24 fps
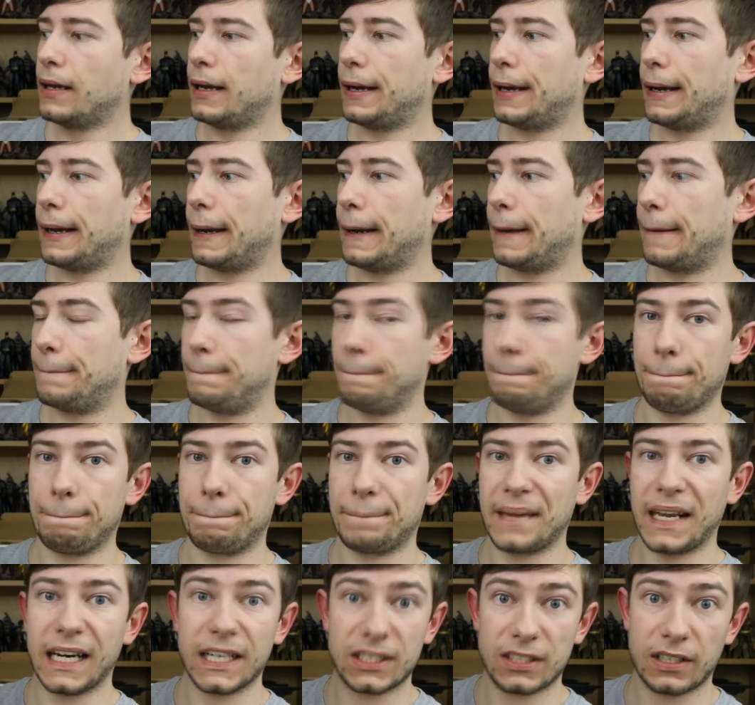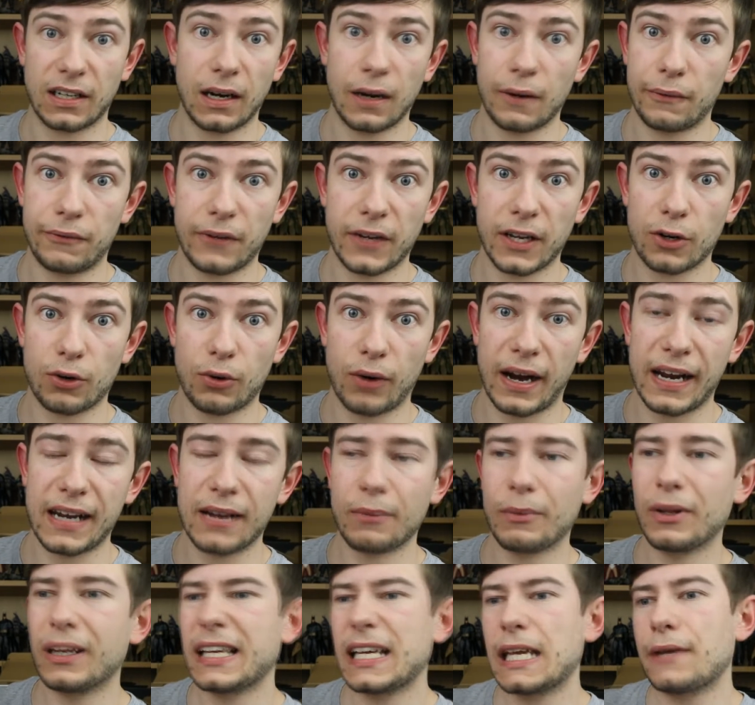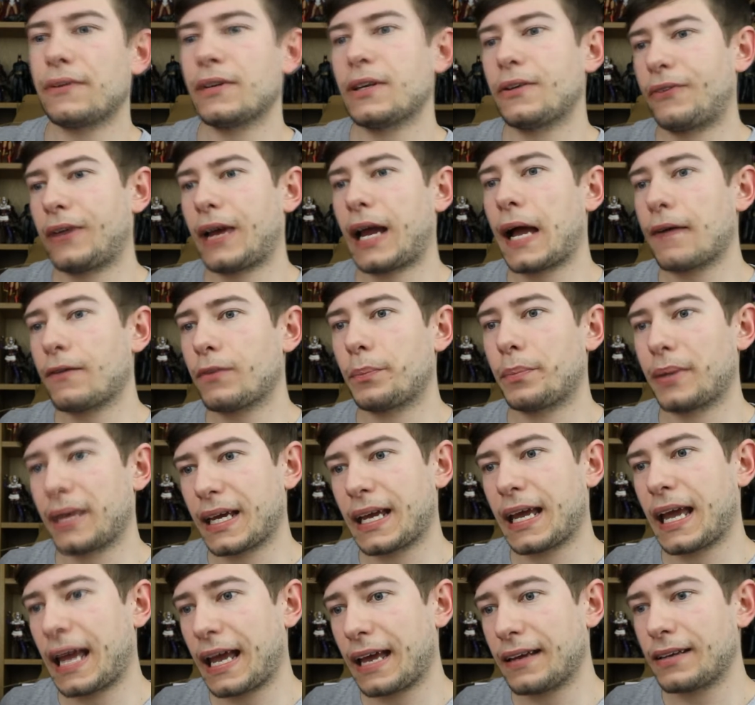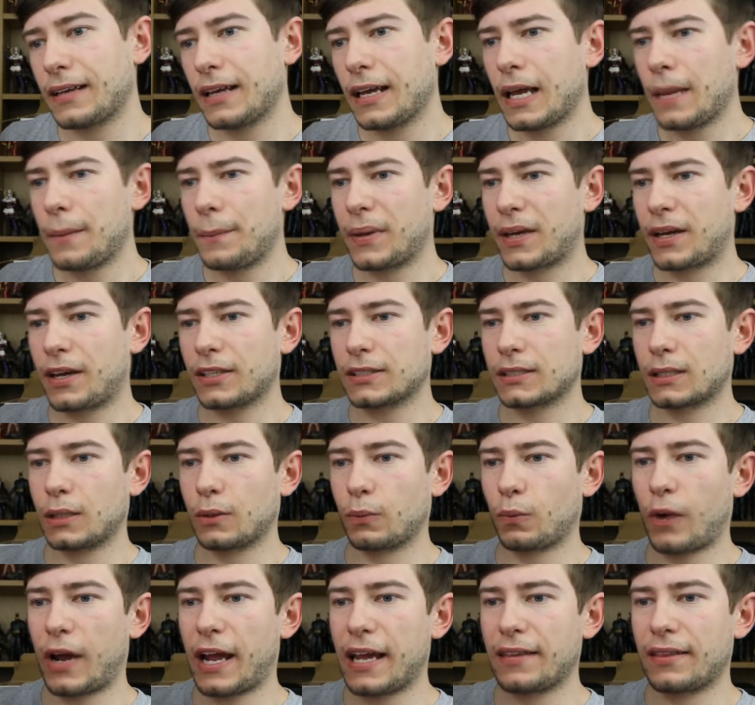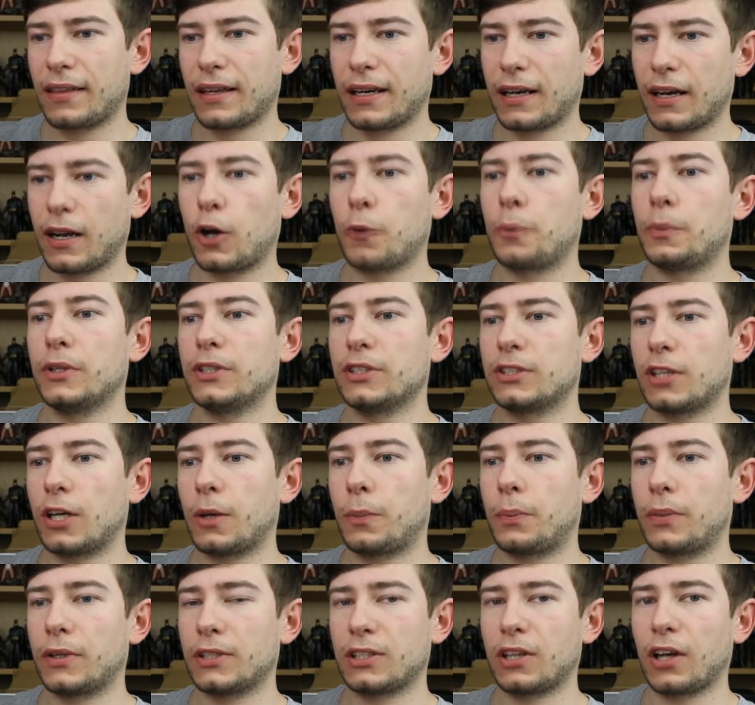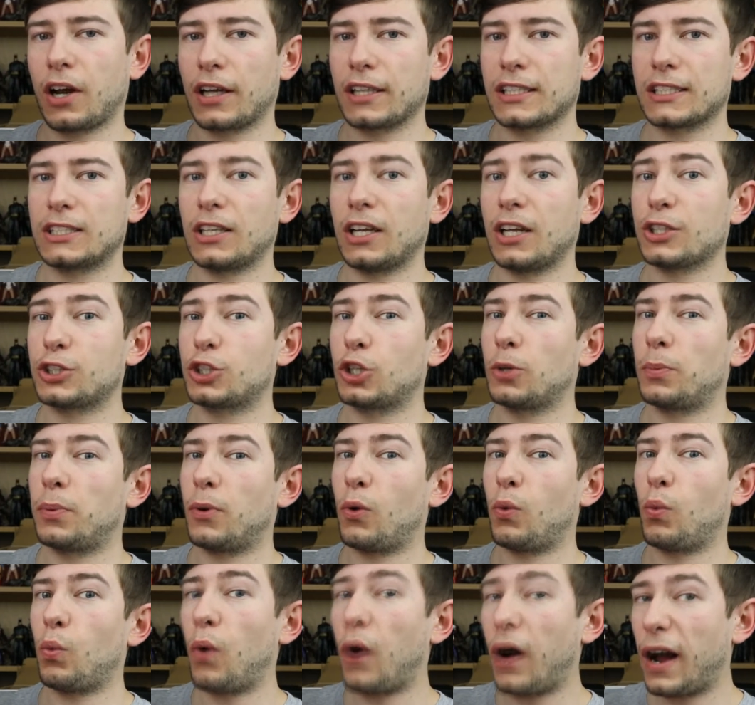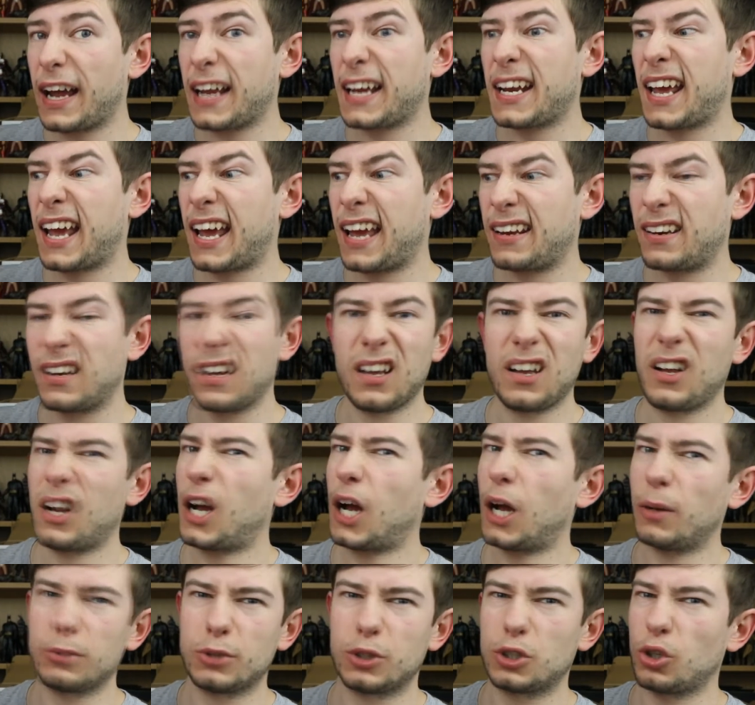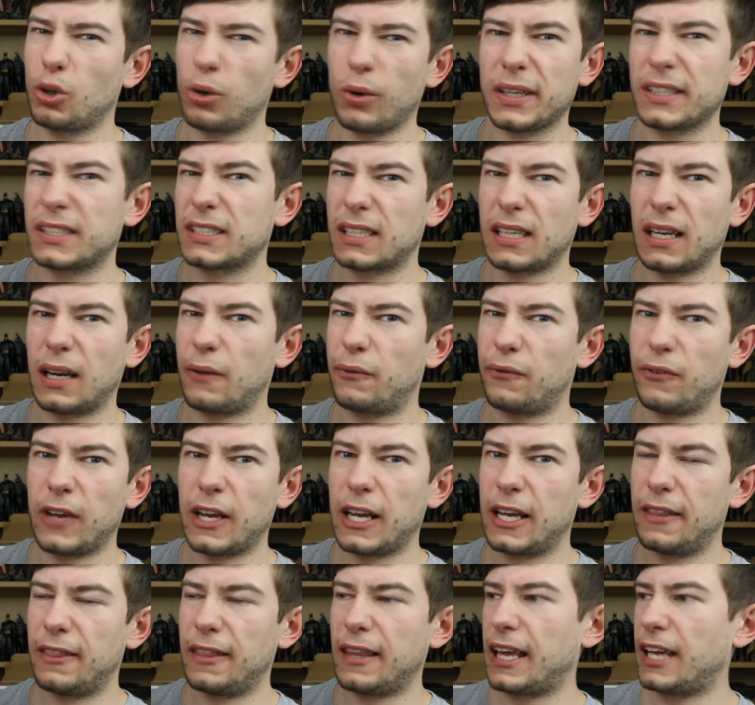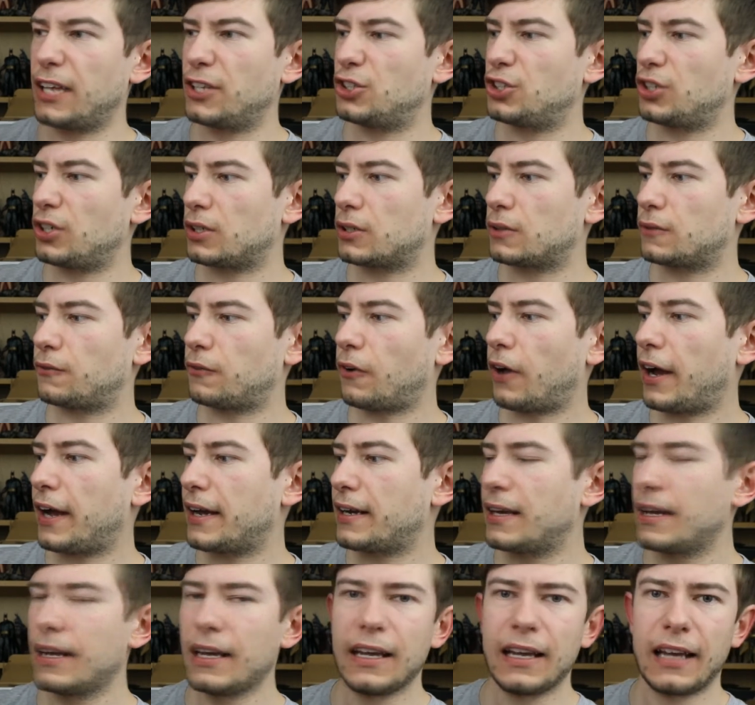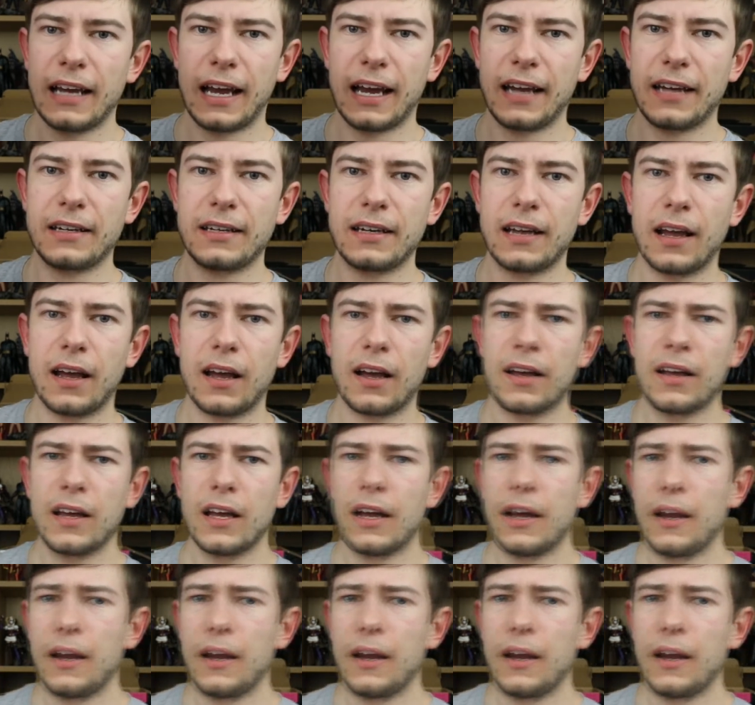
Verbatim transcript: it's going to fit great. Well, even if you have a big head, because of the way that it opens up, as long as it's not a super wide head, I'm sure it's going to fit in there just fine. And